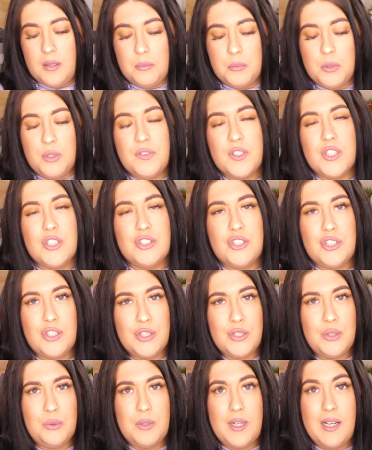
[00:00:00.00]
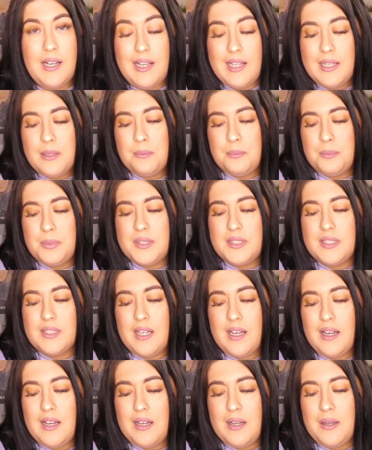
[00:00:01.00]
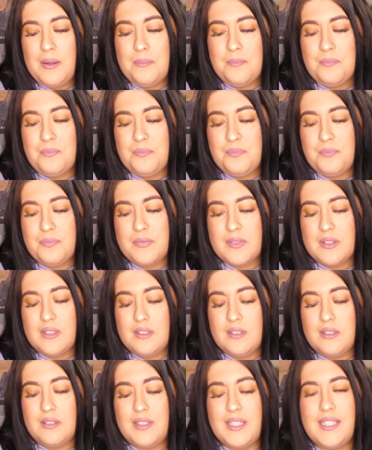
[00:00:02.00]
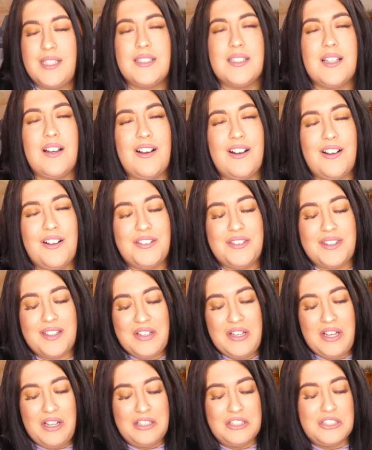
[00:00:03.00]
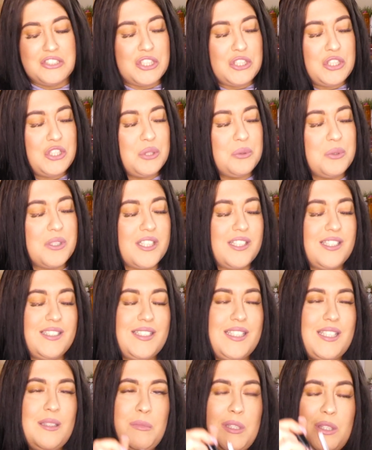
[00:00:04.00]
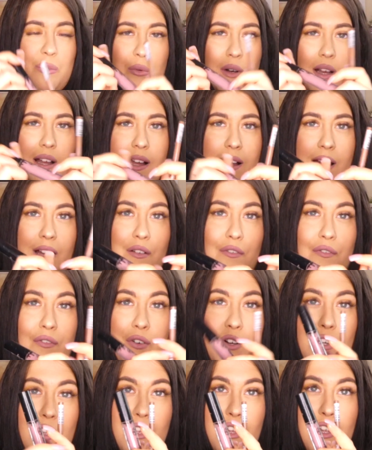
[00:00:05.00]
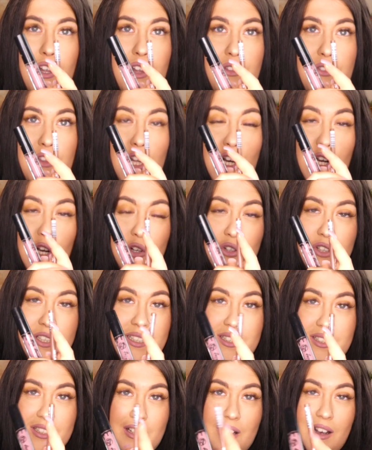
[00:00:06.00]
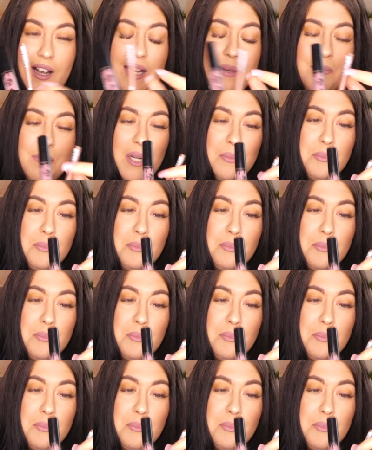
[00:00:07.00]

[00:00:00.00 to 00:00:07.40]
Moving on to lips, um, these are the colours you are going to see me wear for the longest time.